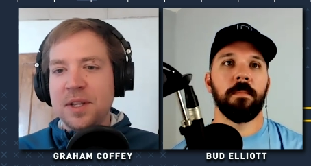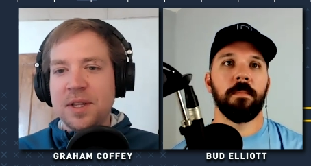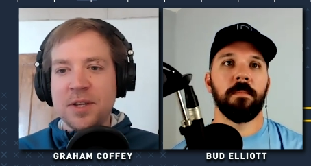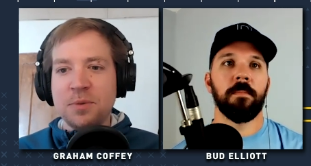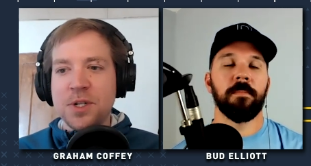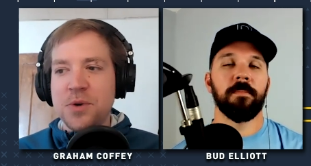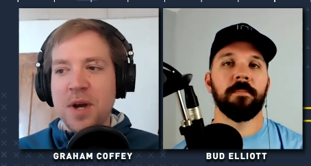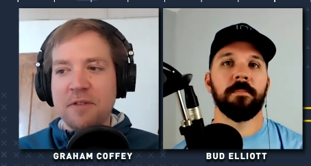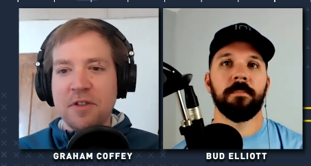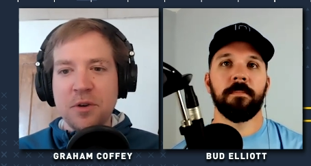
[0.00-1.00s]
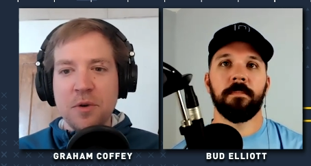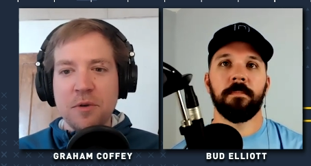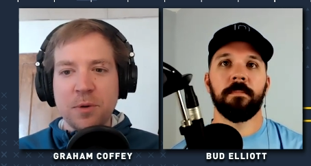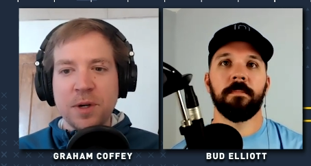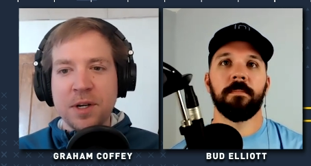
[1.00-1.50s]
Speaker 1: that's what you have to do
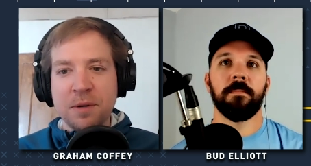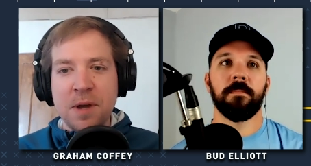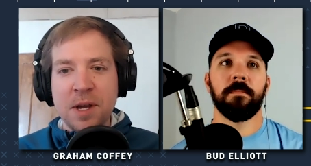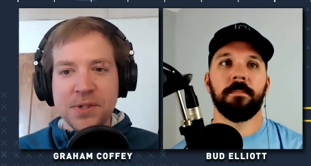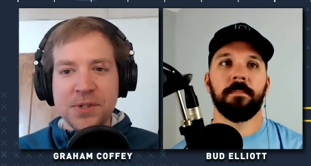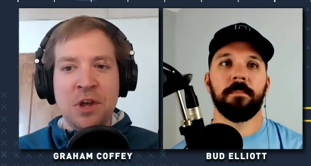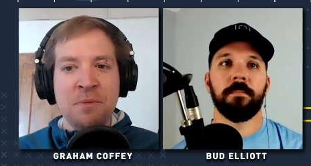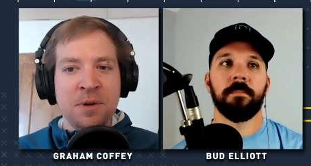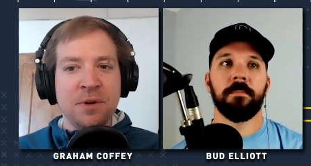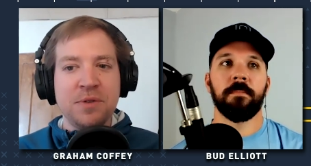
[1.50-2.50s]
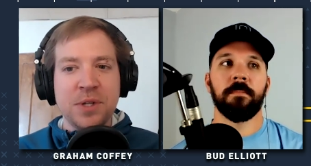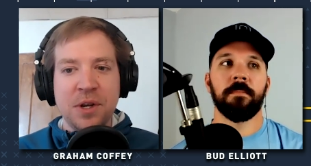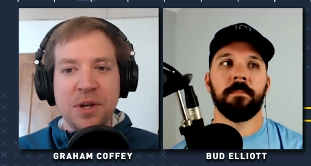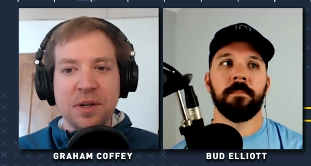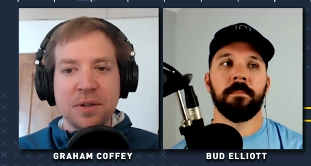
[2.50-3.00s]
if we're going to make a statement of
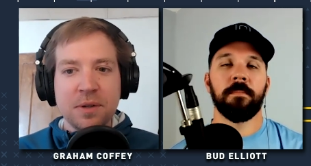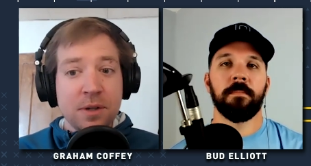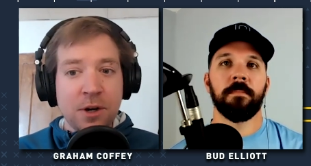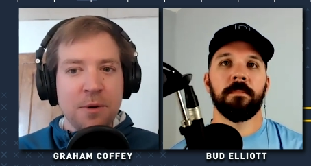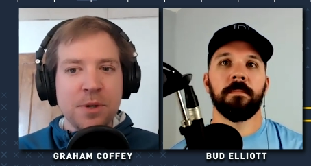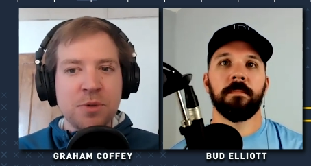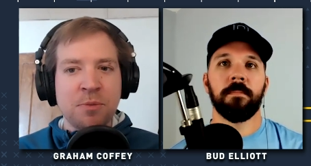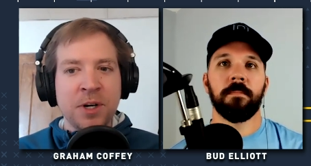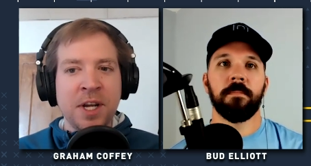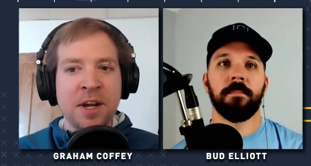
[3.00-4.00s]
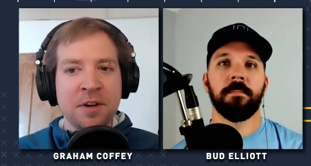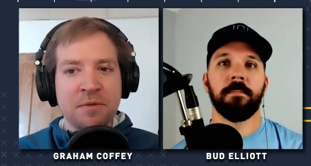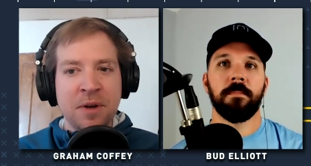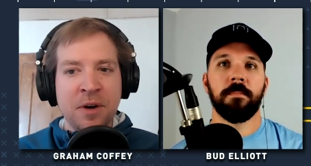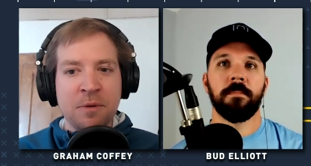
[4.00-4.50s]
saying Kirby Smart can't
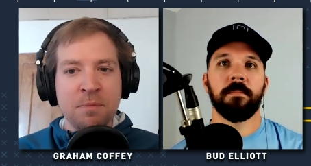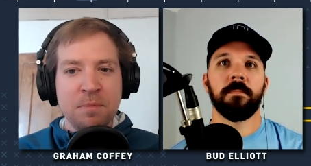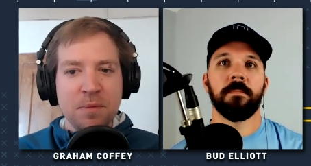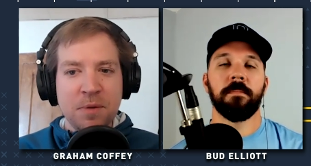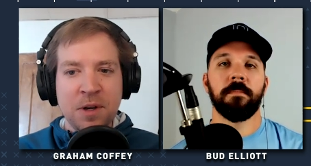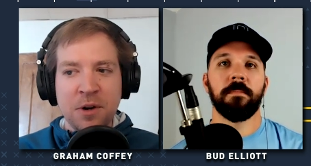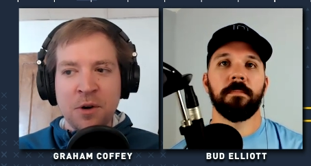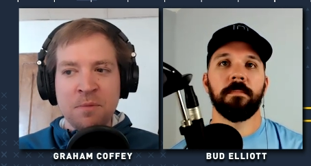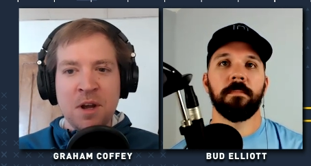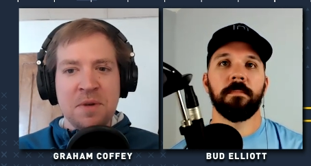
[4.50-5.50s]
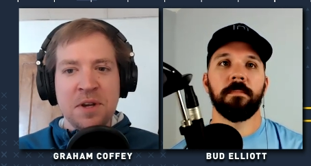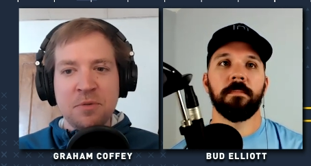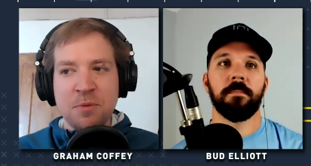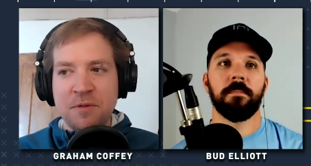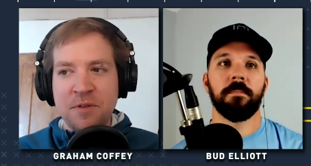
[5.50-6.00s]
develop. You know, maybe
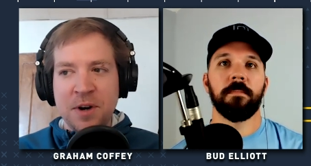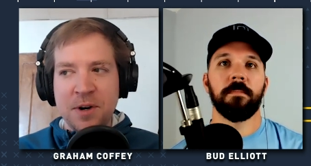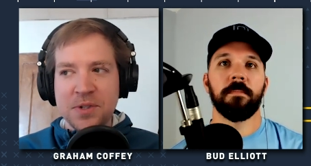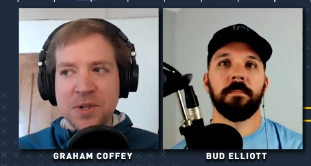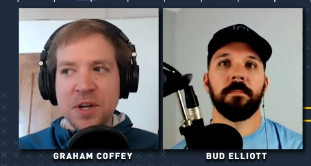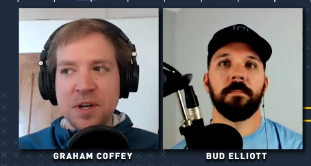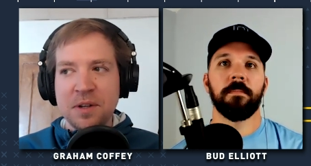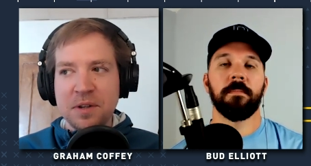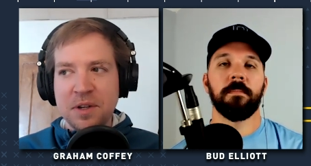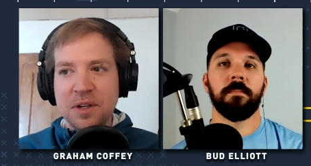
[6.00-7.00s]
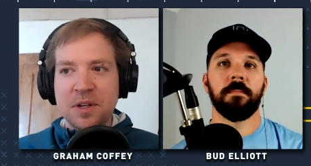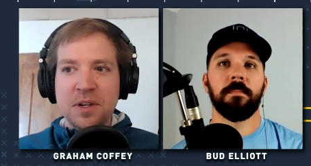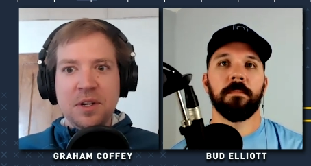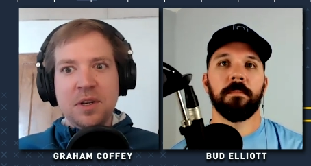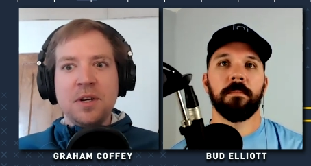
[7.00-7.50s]
it's more fair to say
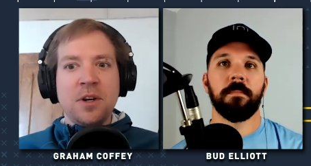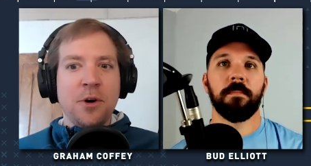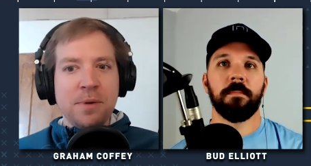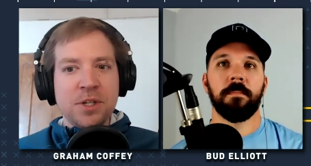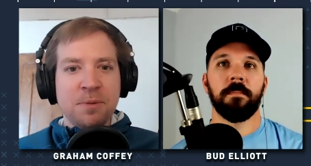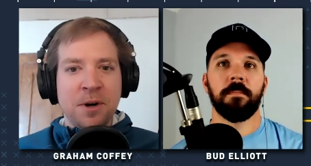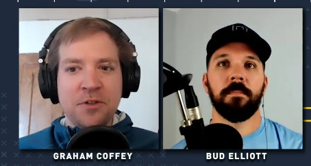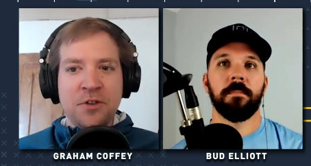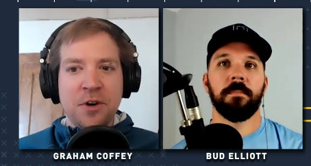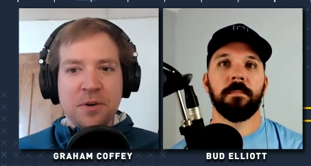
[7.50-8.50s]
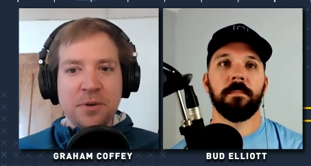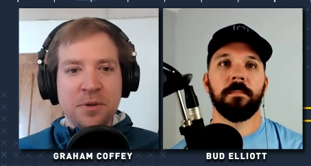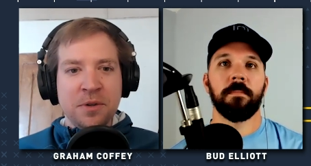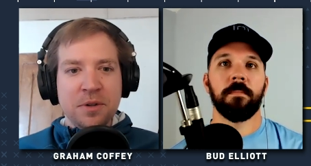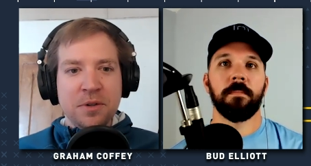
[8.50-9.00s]
Kirby Smart
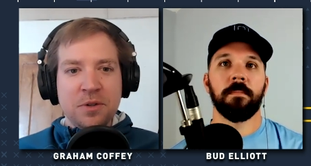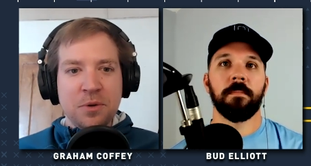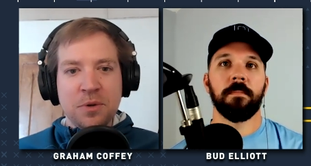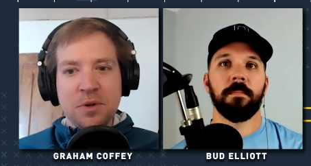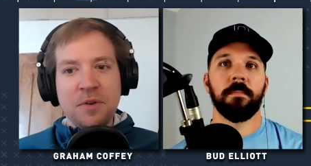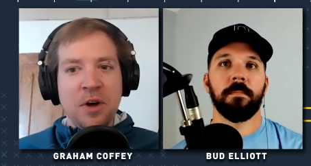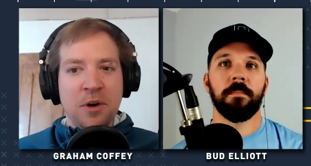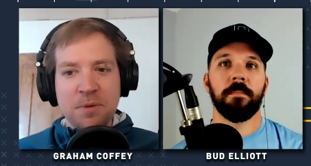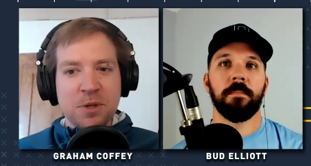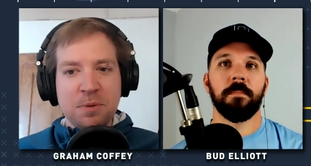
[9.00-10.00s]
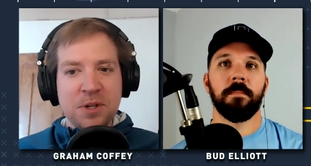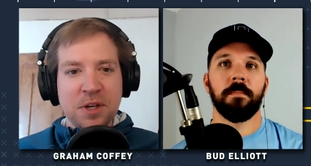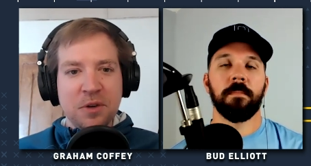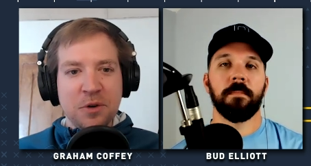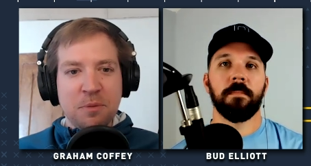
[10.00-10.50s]
struggled to develop this
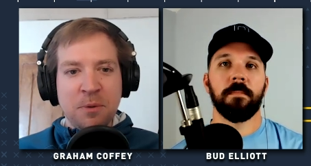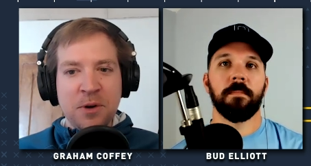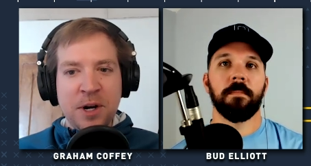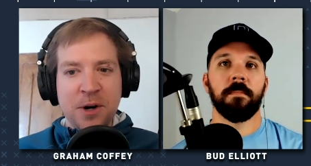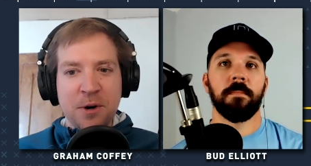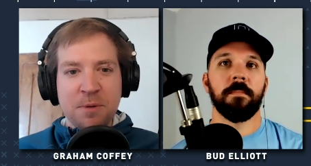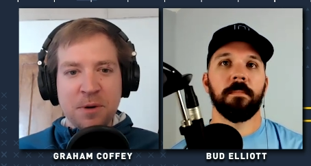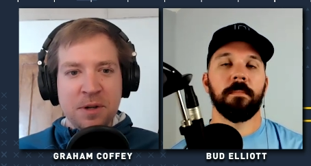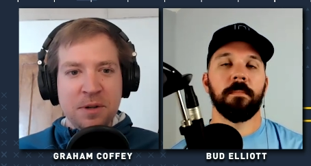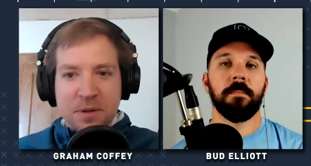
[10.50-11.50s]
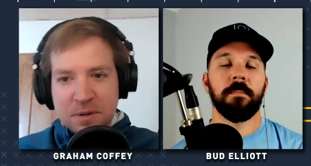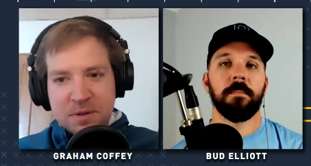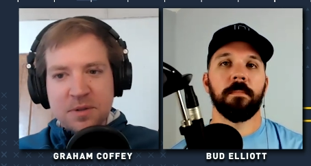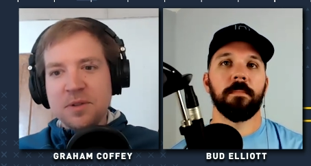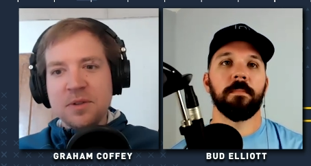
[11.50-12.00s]
particular player, but
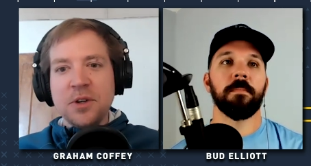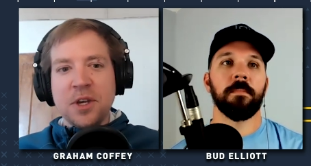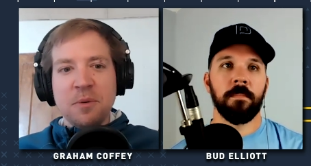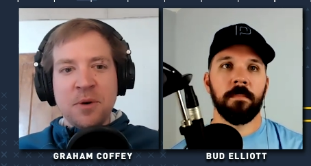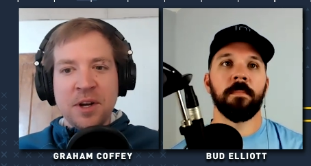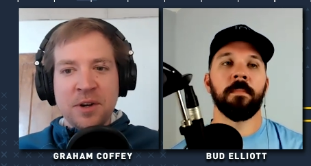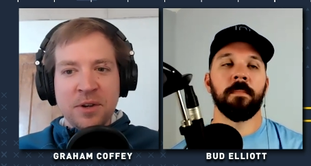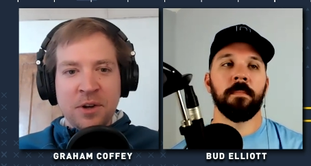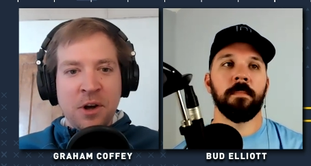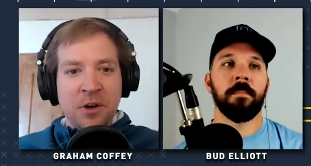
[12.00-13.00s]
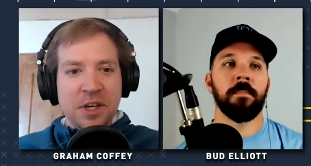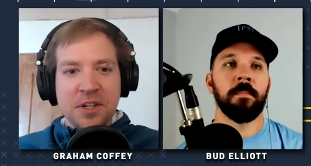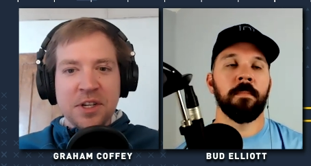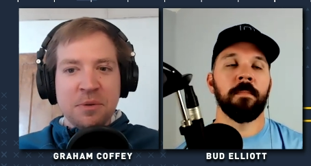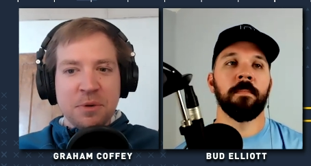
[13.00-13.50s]
look at what all, all he
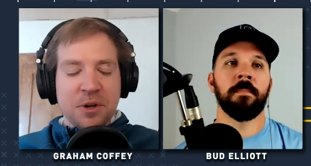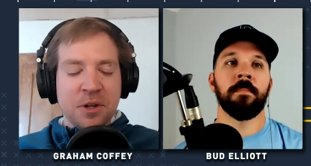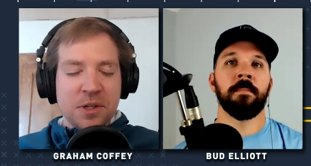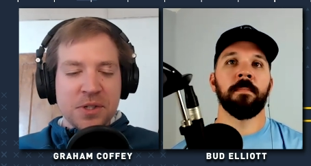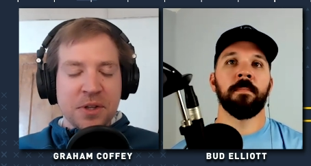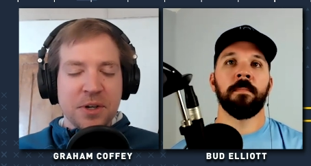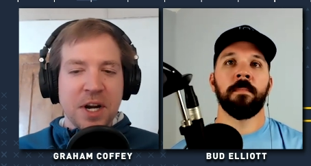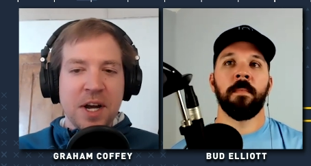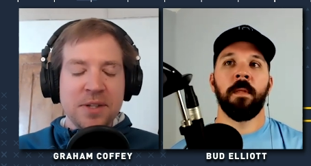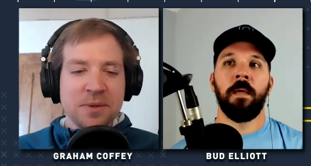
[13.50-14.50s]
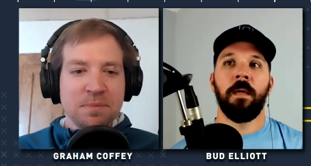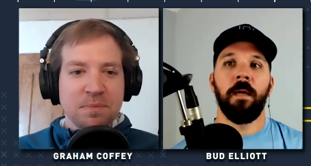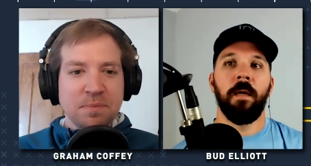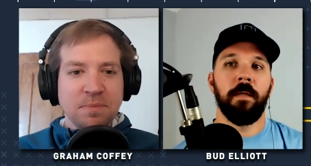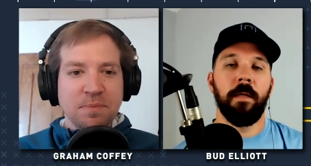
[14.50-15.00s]
did with all these other guys.
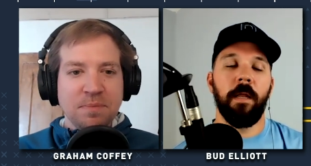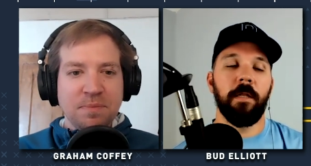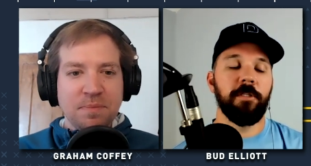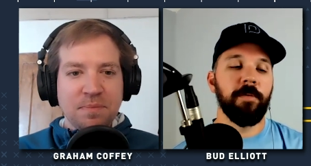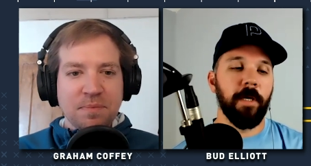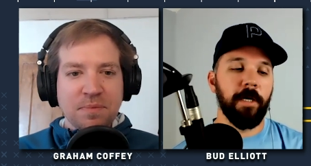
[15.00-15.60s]
Speaker 2: It, it seems